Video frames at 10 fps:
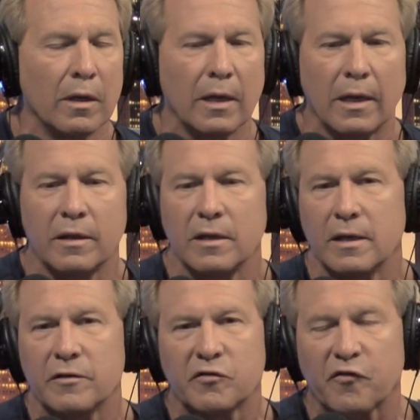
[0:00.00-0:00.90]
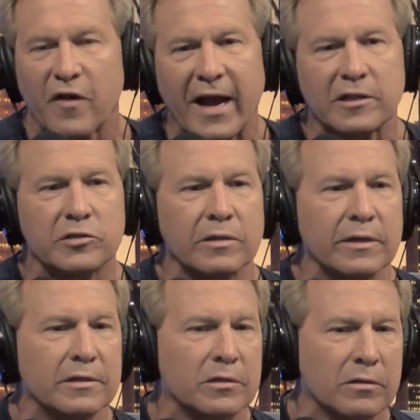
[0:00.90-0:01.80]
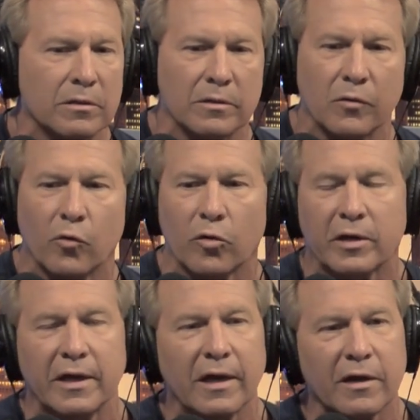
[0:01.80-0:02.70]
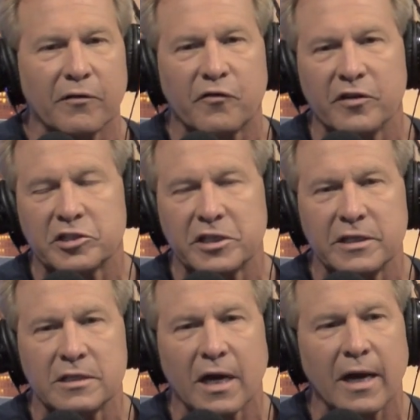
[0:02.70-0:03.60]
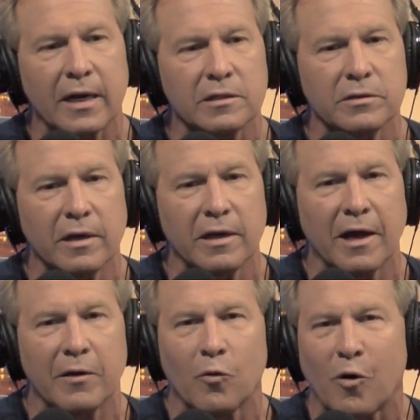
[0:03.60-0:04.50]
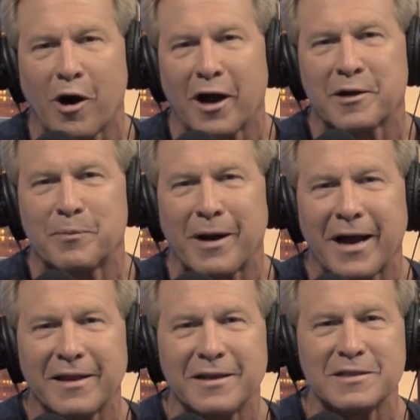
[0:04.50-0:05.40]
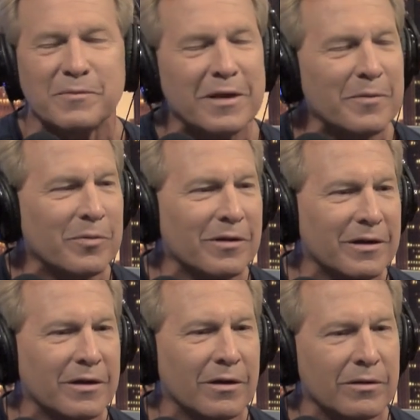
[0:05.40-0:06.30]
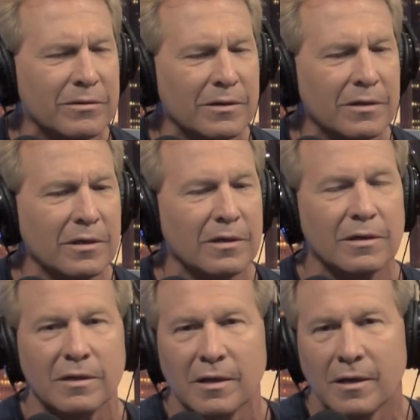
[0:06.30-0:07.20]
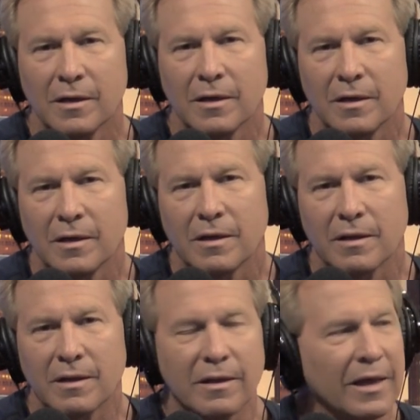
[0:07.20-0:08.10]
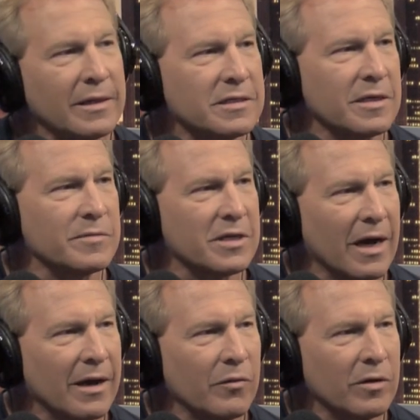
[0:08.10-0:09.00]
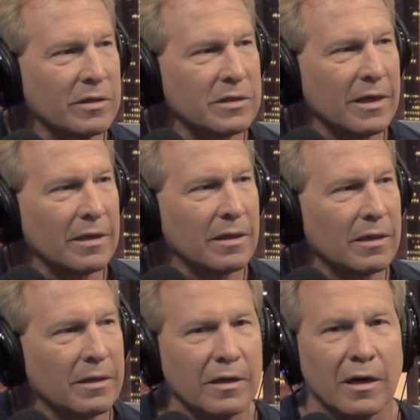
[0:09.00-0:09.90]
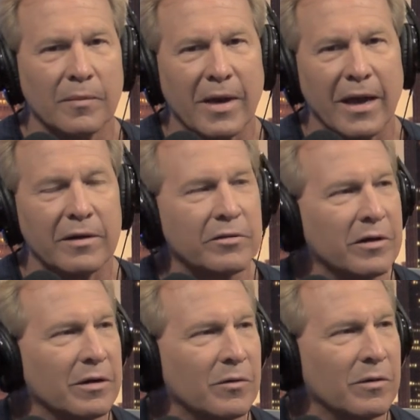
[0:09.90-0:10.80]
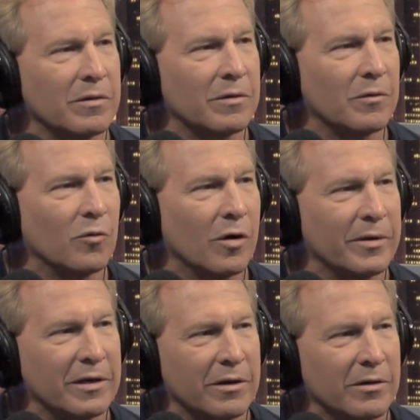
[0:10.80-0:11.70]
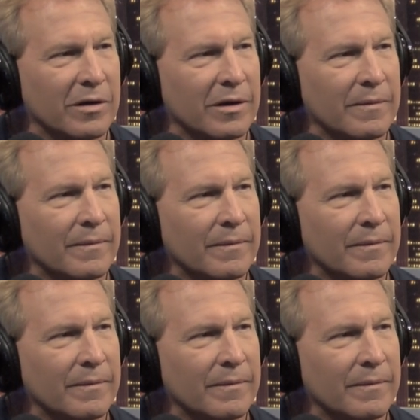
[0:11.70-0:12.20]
in these factories or working on a fishing dock? Do they not walk by these people and go, huh, that seems odd. What is that young man or young woman doing?